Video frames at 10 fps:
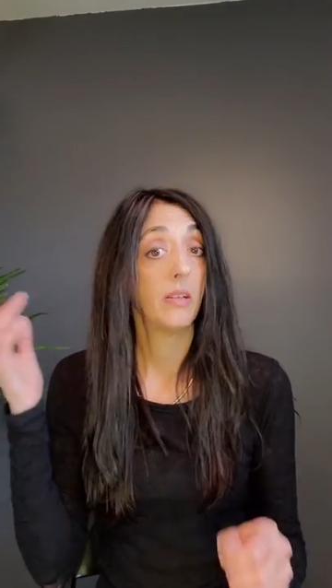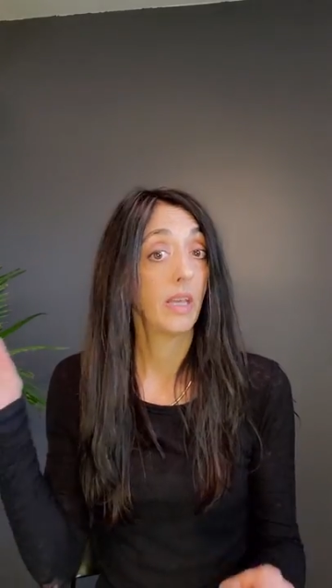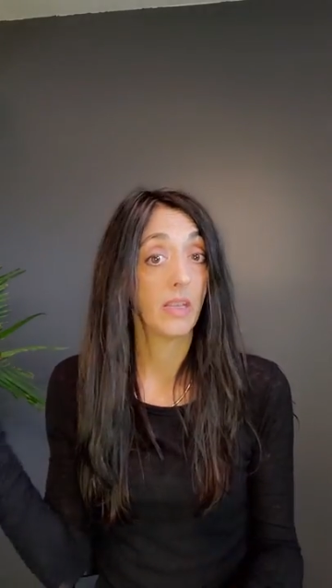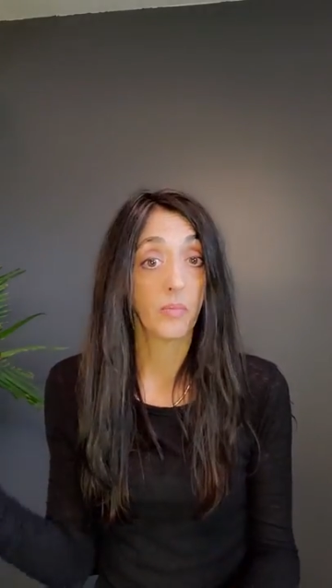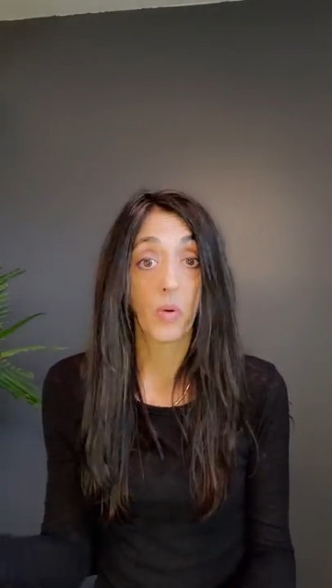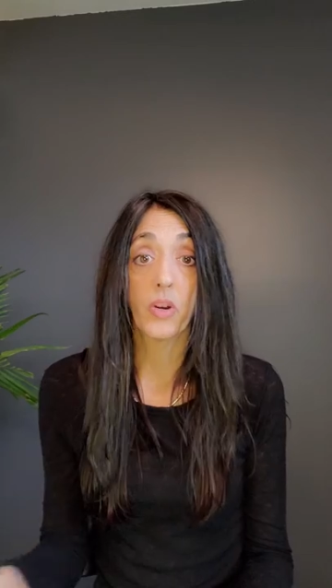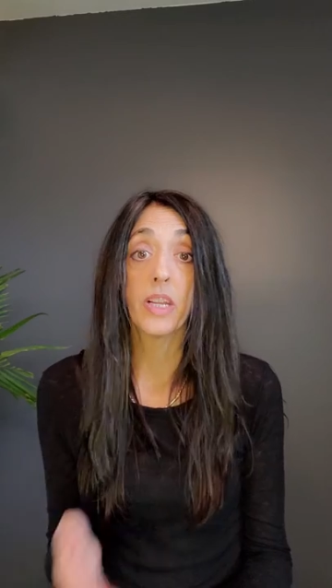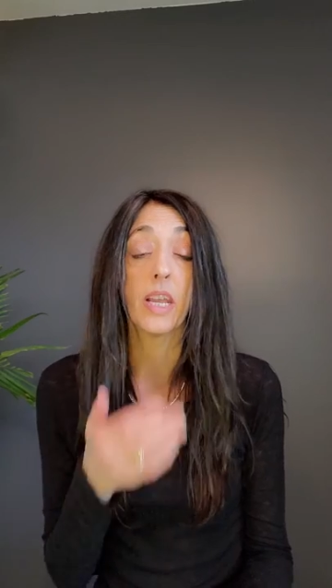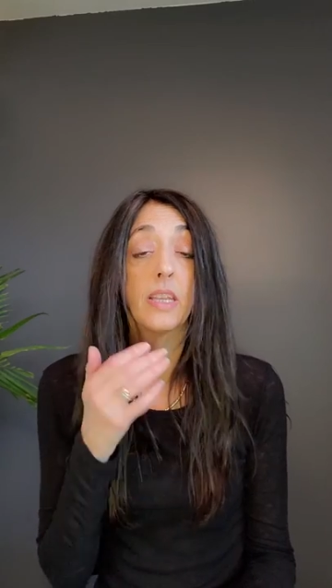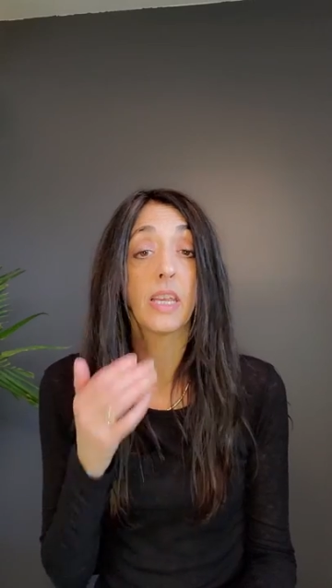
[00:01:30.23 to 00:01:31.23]
in the
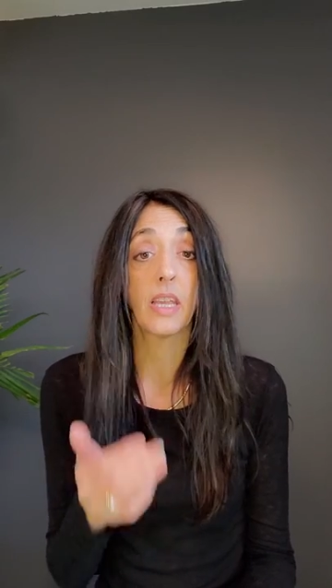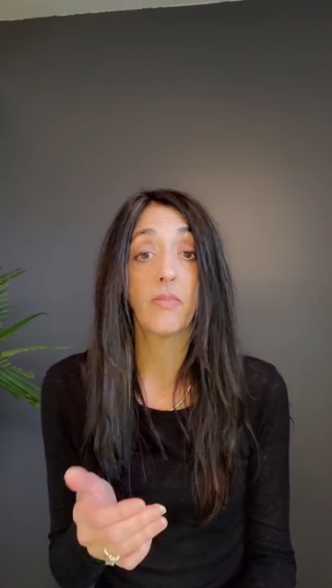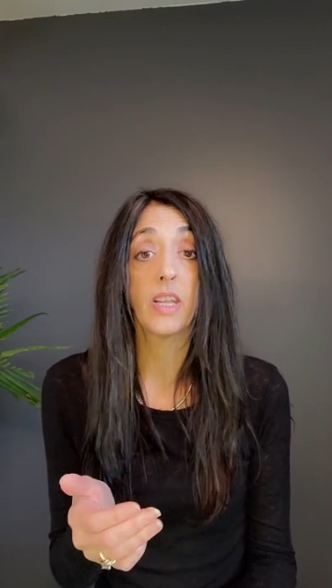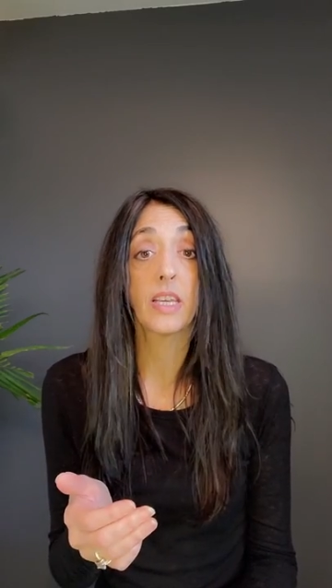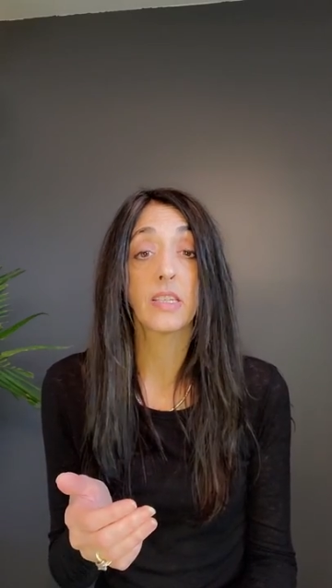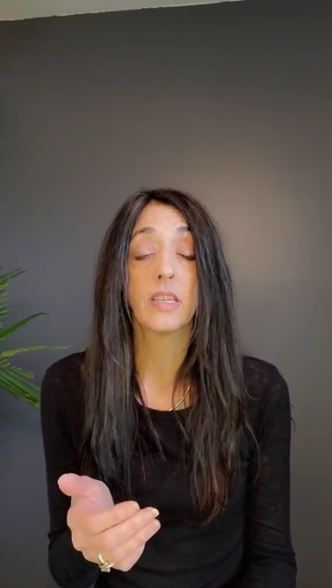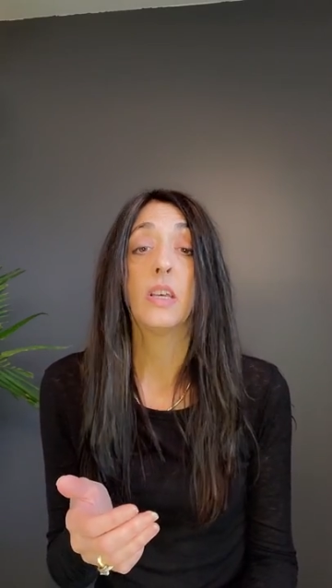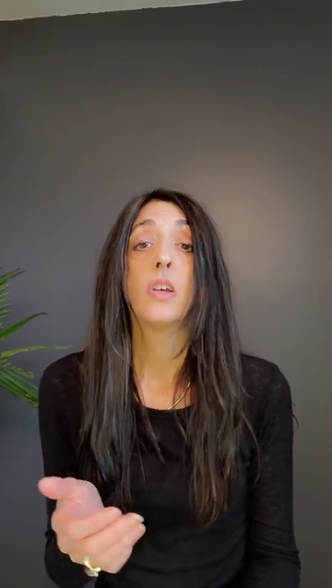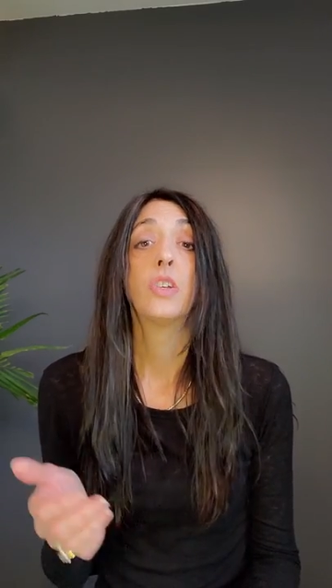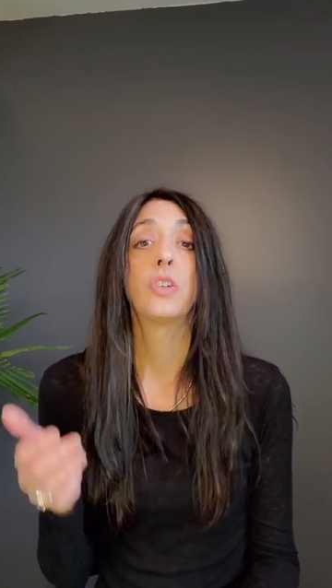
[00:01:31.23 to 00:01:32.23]
morning and the evenings
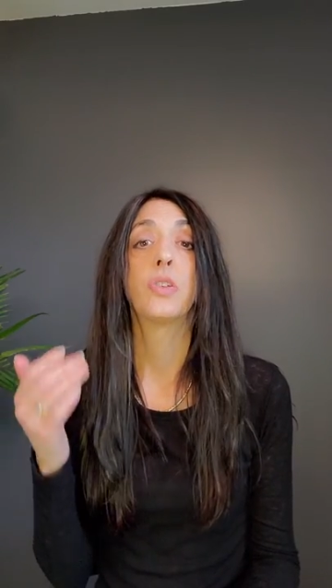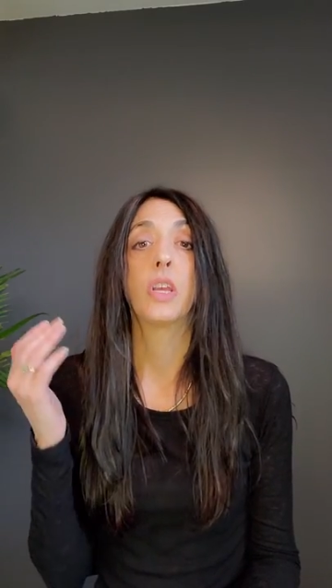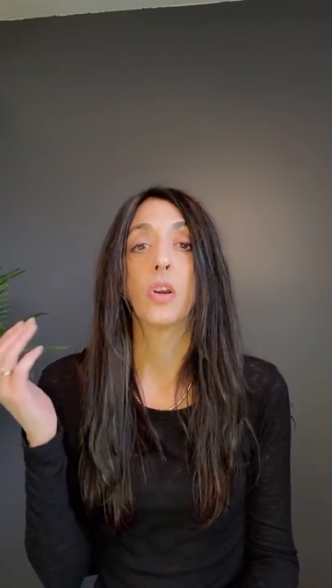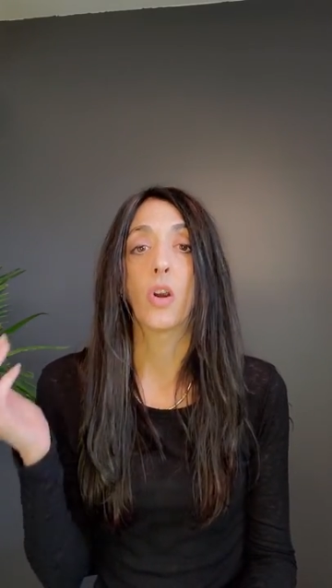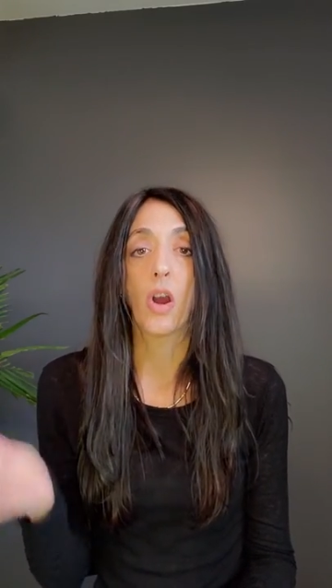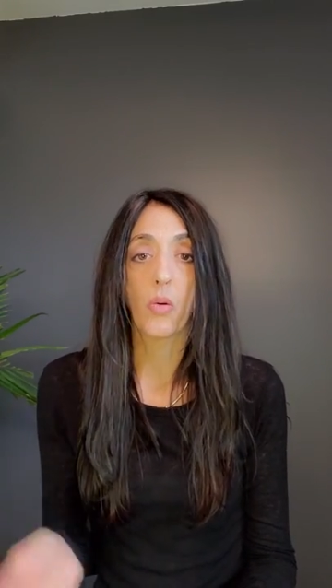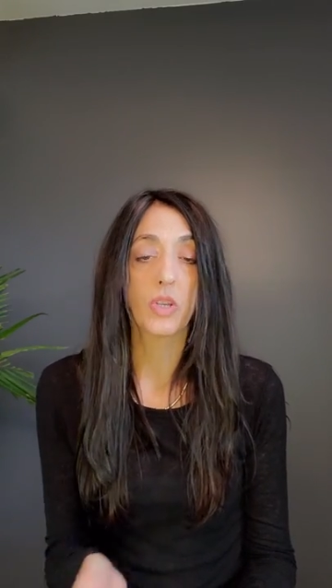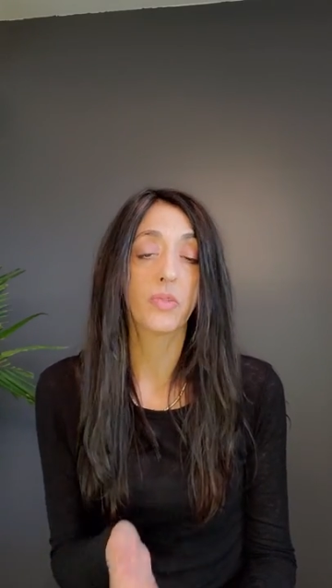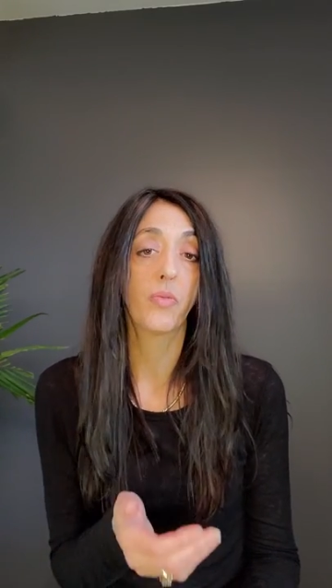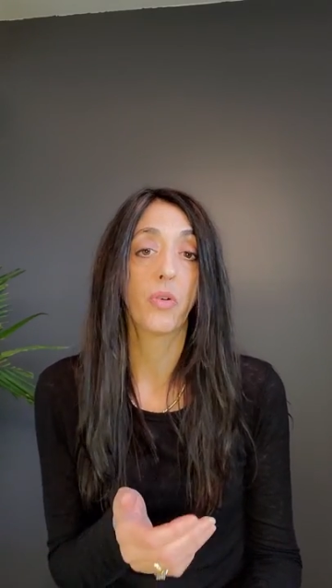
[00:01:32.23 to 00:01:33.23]
so that you're
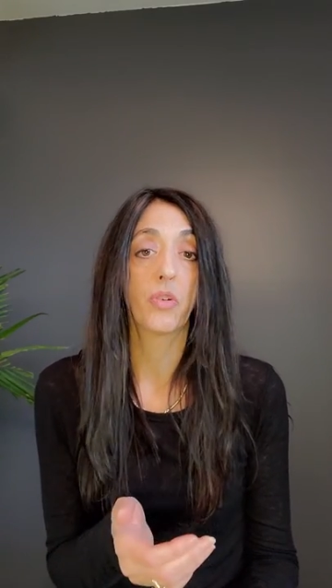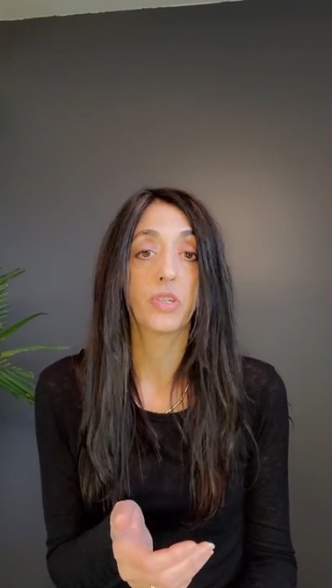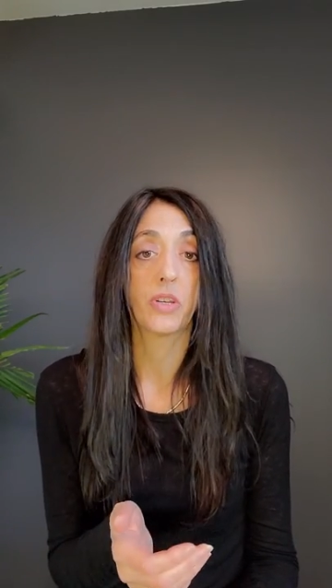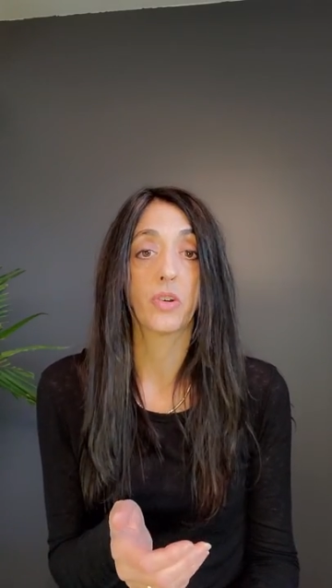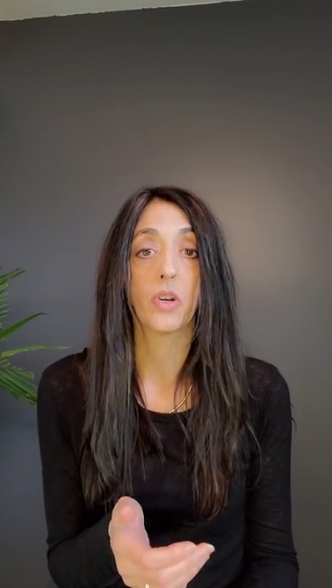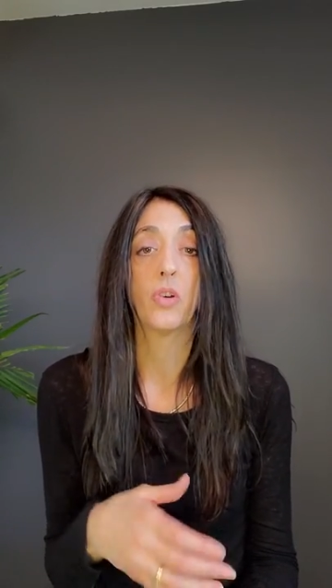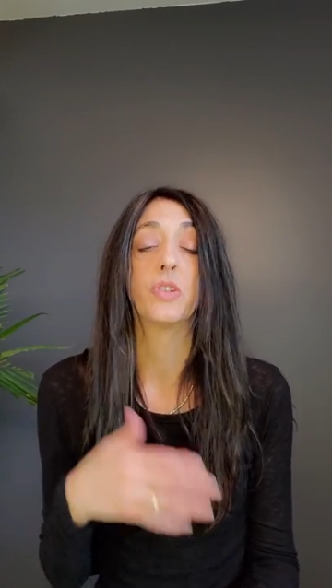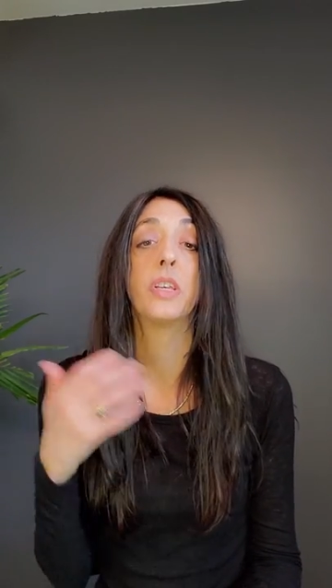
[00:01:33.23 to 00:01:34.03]
always focused on your goals